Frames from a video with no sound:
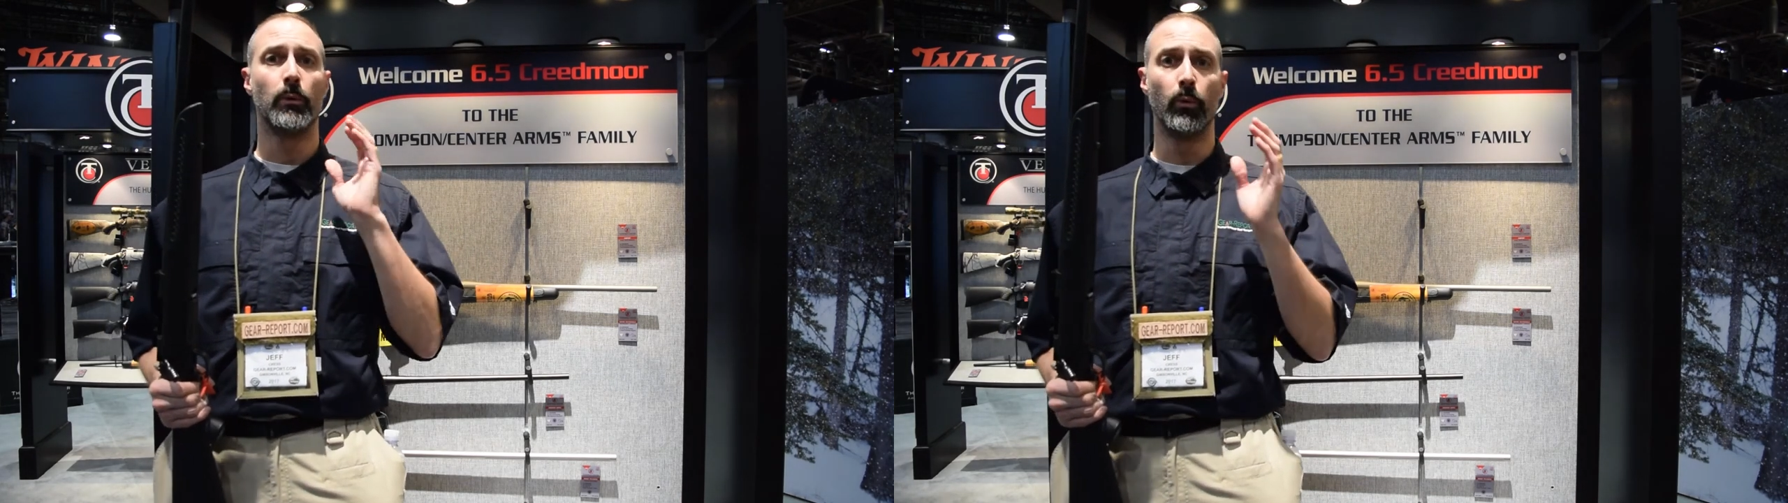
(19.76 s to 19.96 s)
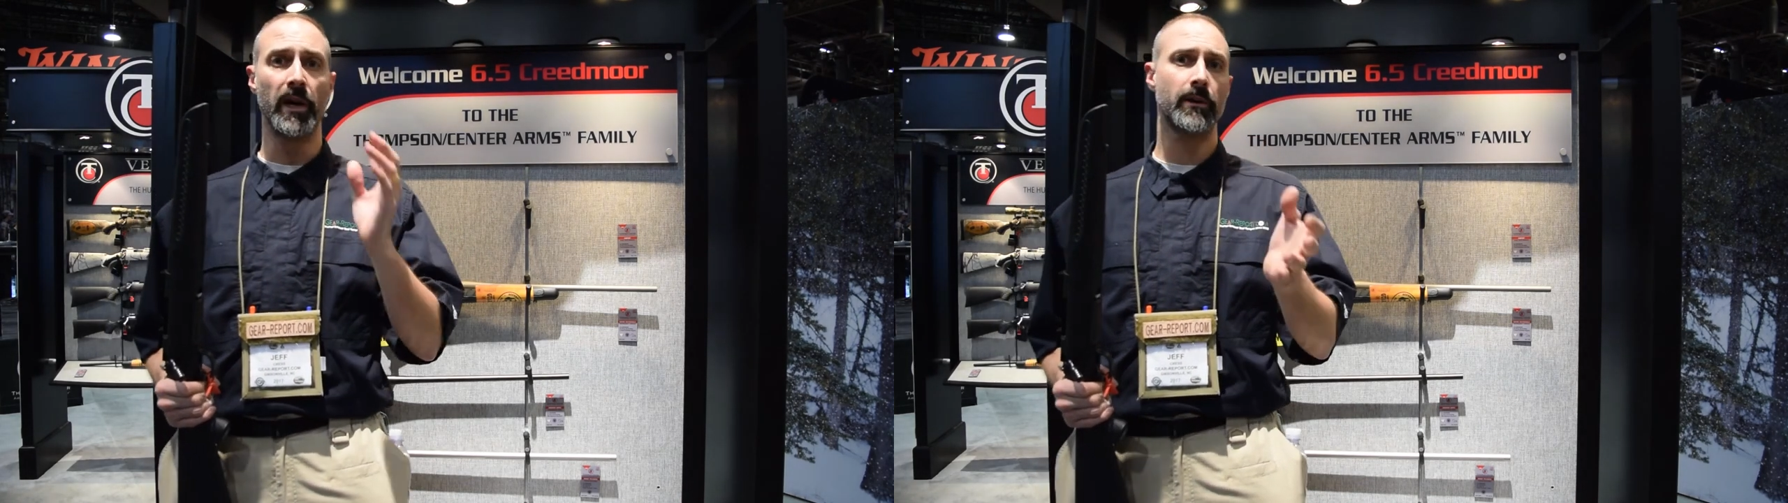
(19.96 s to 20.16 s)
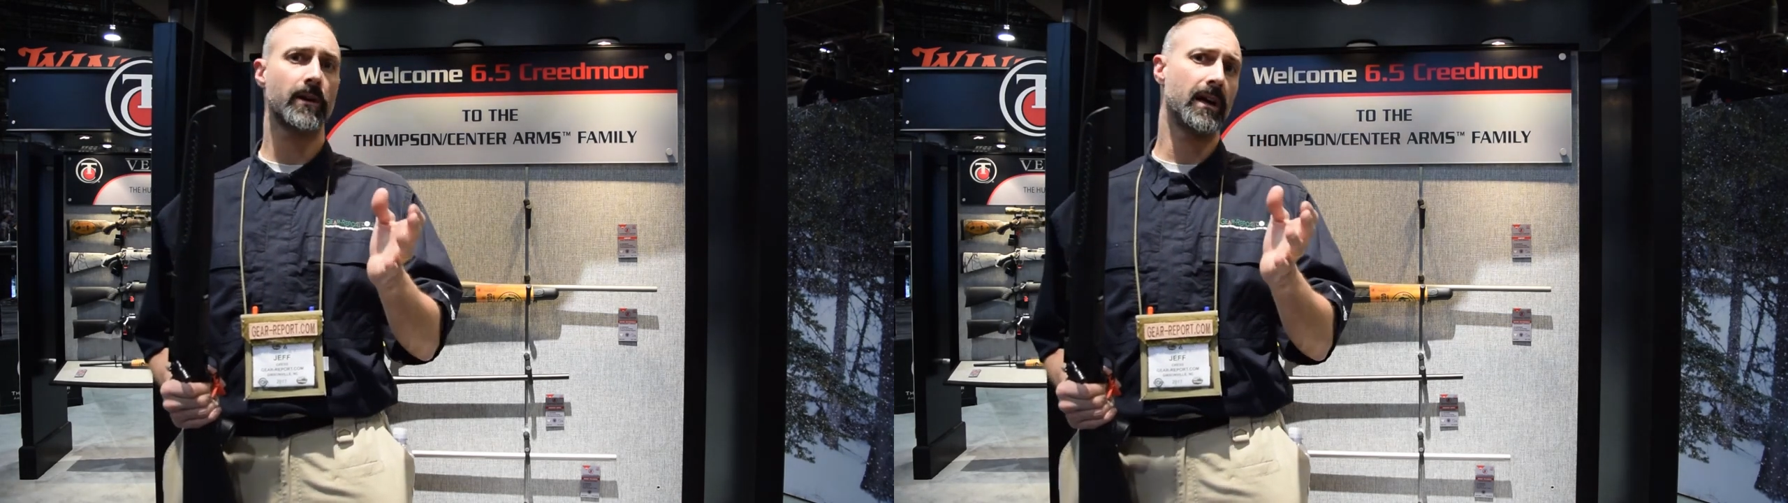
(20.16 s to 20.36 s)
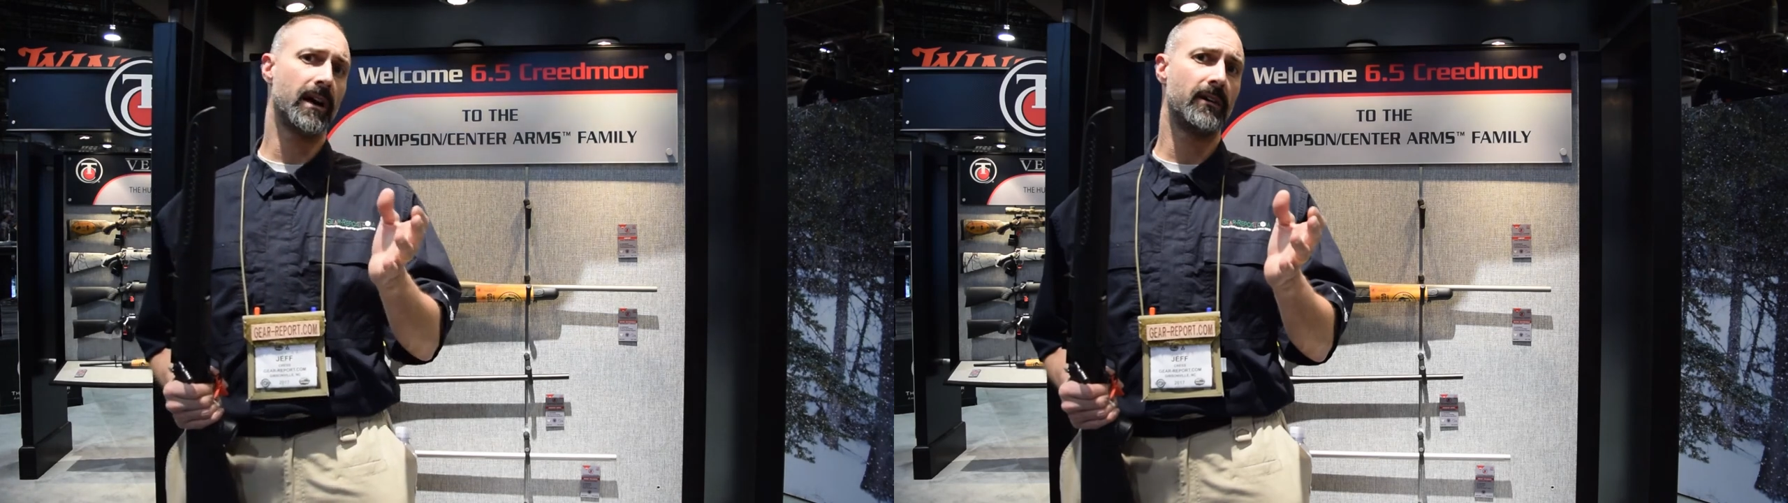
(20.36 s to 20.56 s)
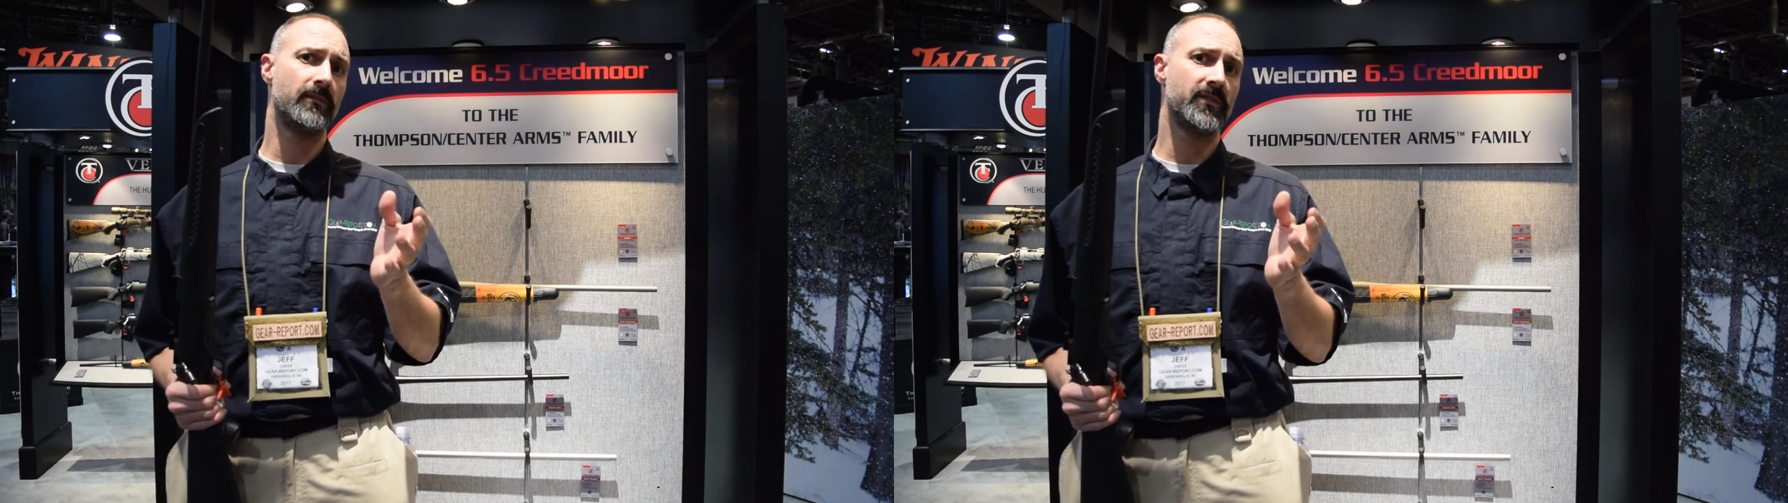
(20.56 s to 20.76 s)
winner
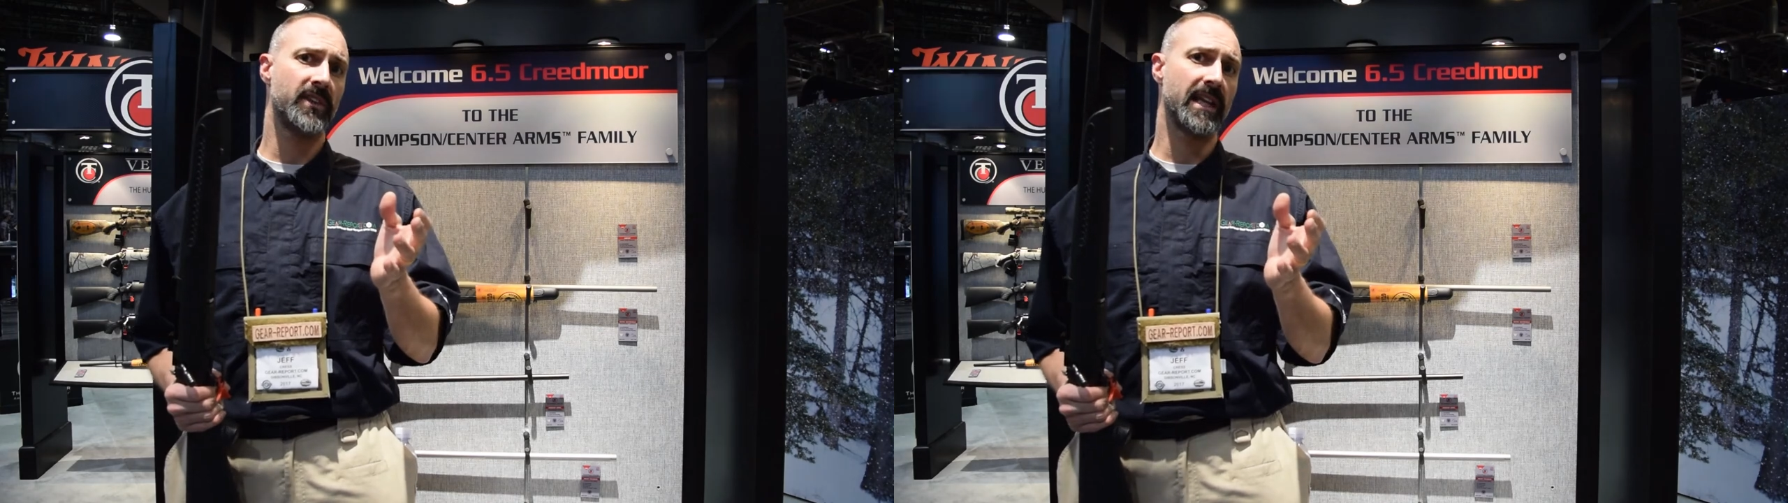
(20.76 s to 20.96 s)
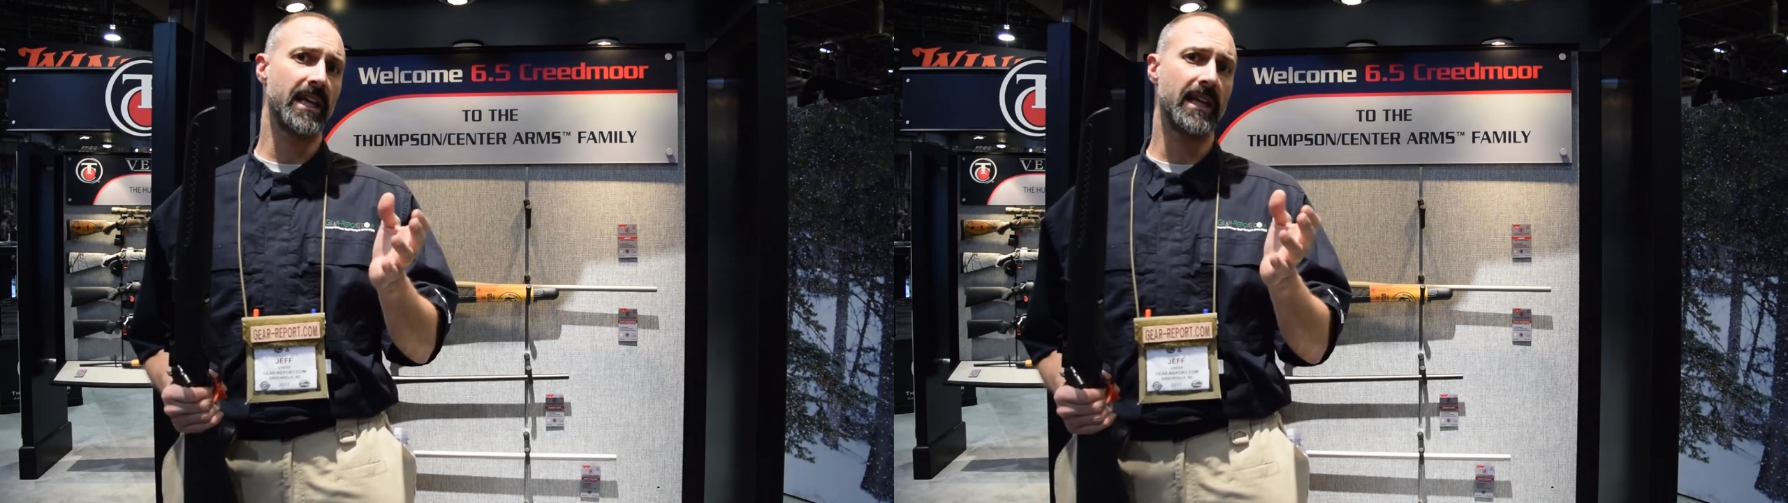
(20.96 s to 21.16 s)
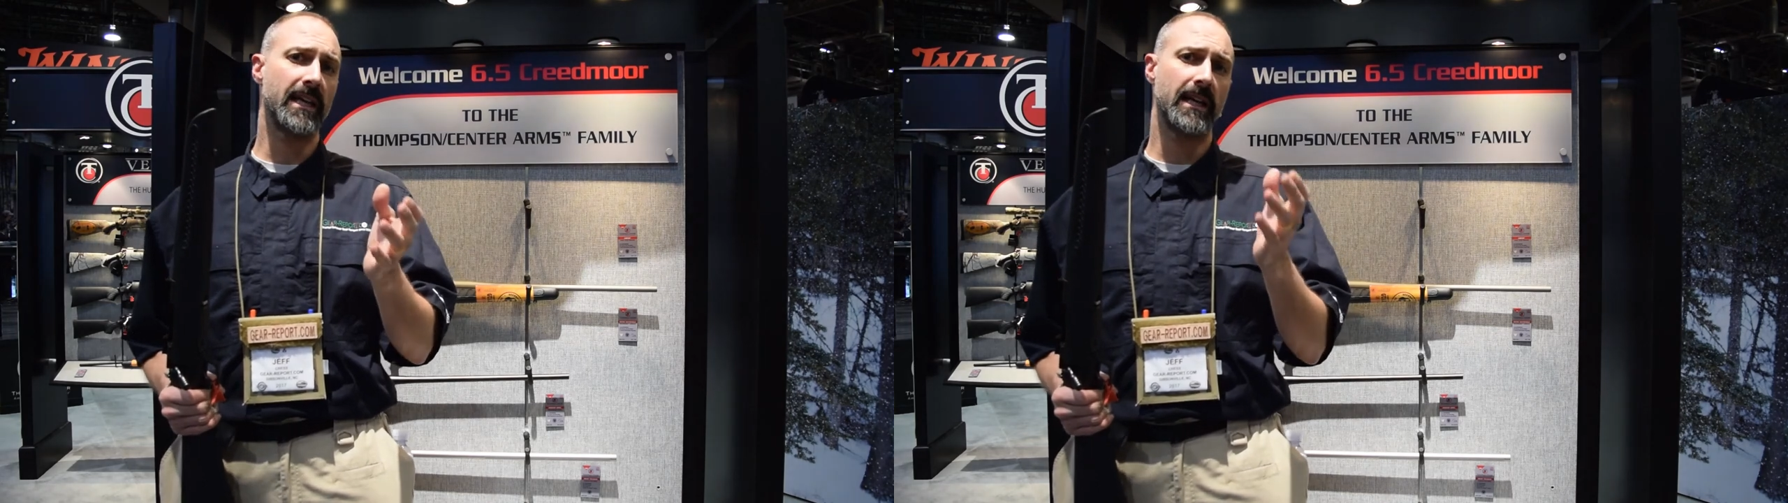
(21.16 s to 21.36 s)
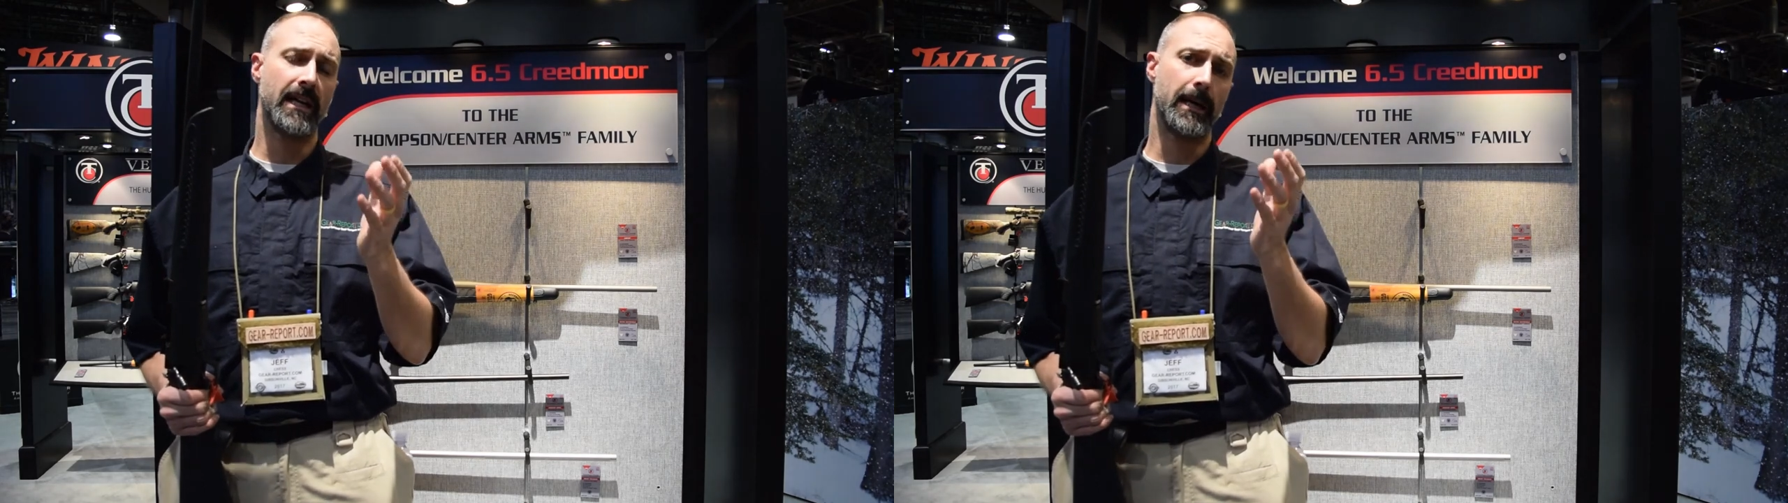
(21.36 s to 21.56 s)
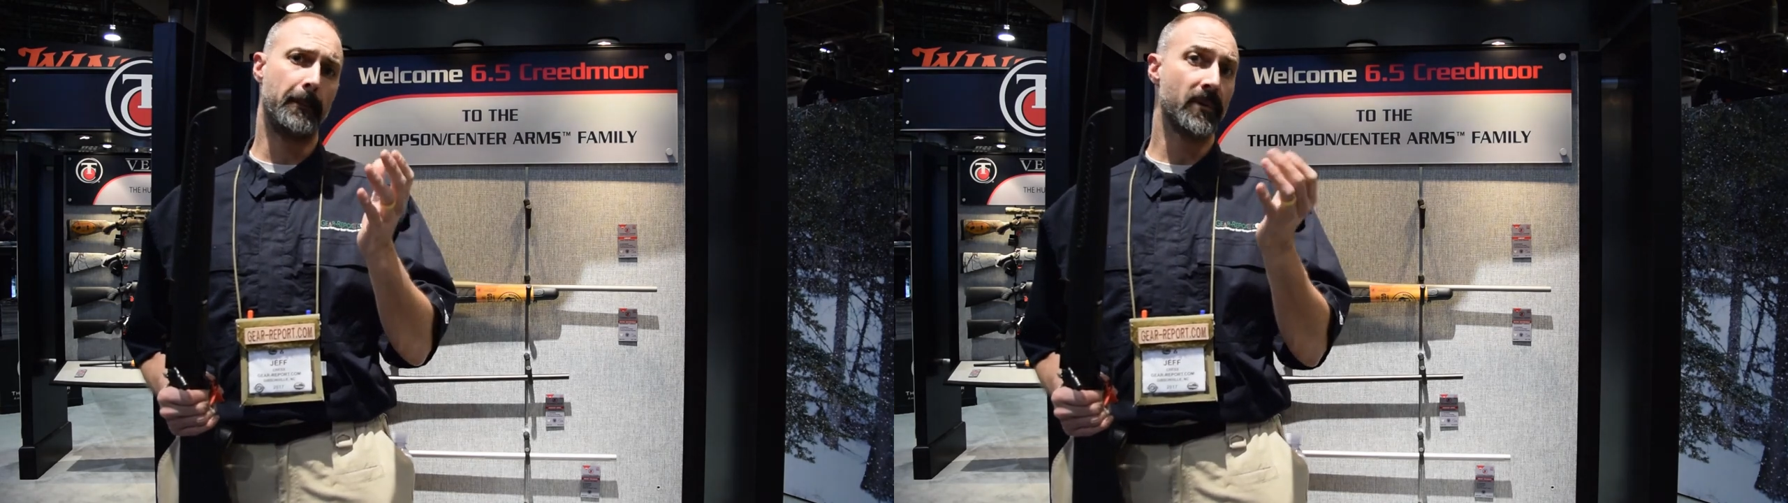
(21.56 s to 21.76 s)
of the
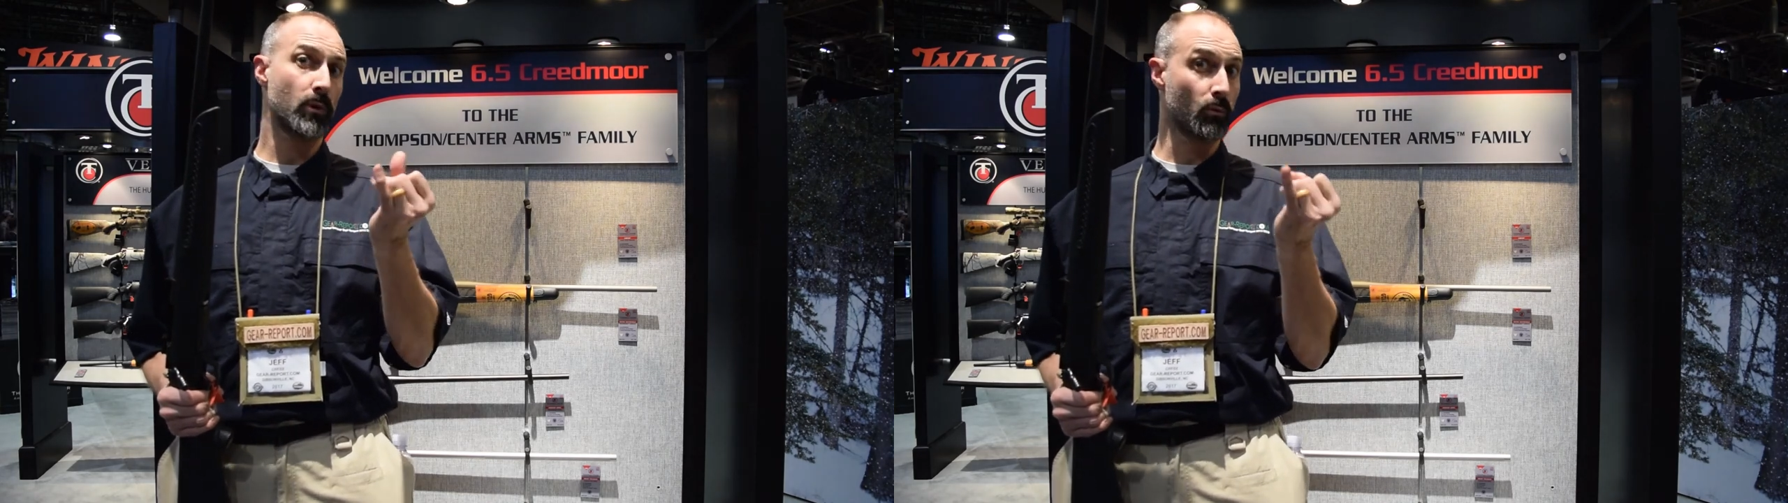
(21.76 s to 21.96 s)
um,